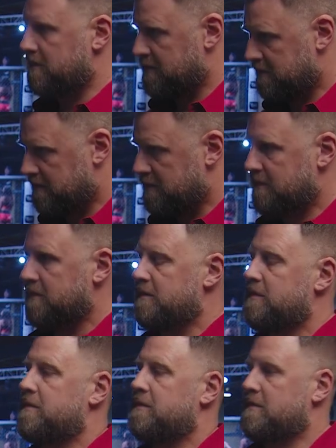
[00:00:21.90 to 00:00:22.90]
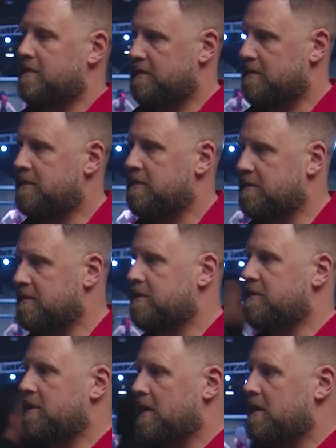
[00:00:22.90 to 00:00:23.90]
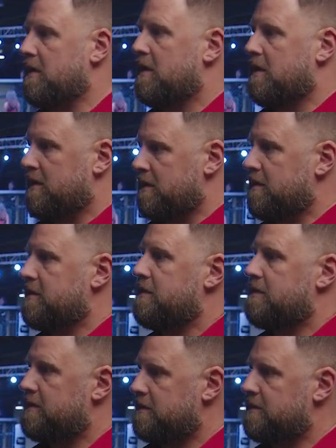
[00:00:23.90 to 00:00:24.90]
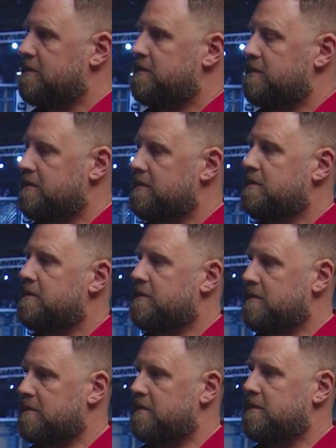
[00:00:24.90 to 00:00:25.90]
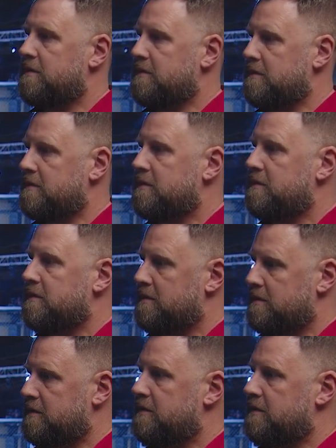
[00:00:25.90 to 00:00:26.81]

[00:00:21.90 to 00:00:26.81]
(not speaking)